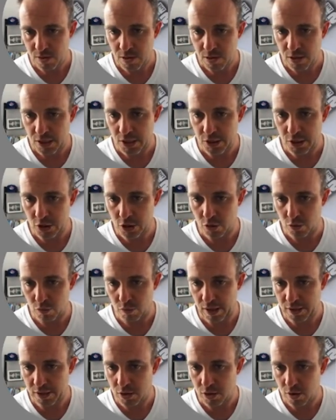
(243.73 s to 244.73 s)

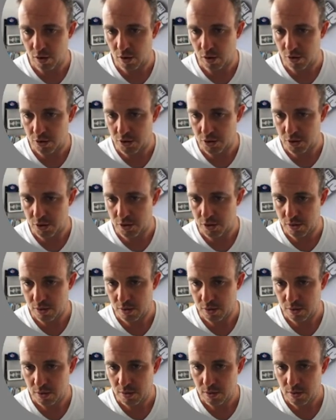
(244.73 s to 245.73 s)
direct cost,
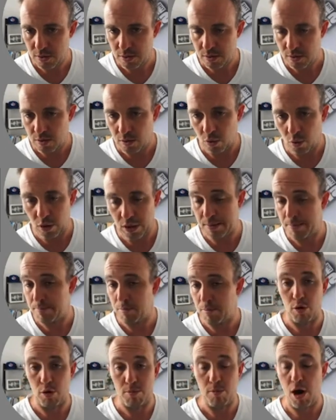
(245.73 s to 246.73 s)
or
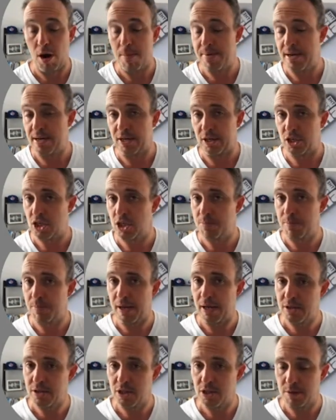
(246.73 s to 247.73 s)
it might be an
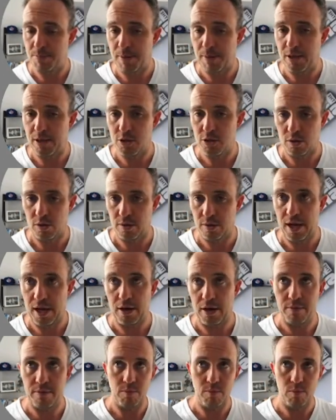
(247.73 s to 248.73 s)
expense. It depends on
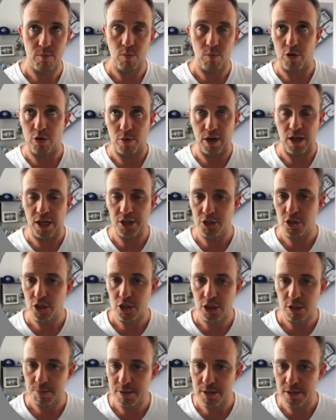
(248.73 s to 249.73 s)
what the
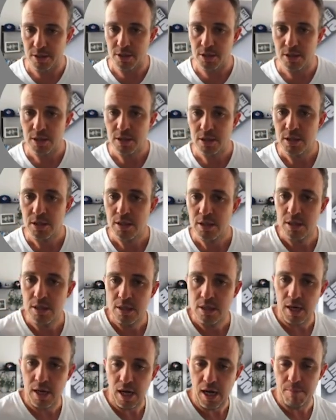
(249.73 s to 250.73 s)
relationship is.
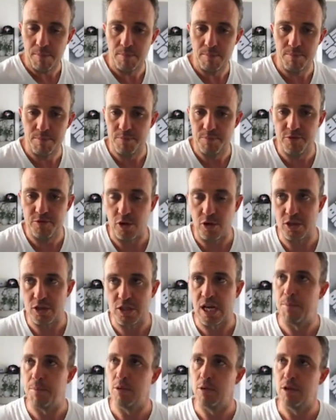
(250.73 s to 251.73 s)
For
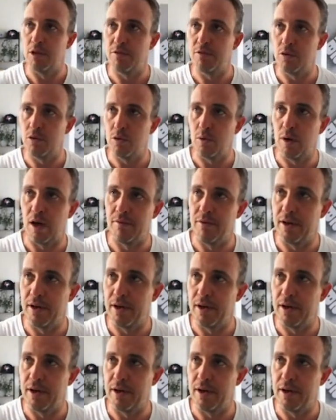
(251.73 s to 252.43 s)
example, if you have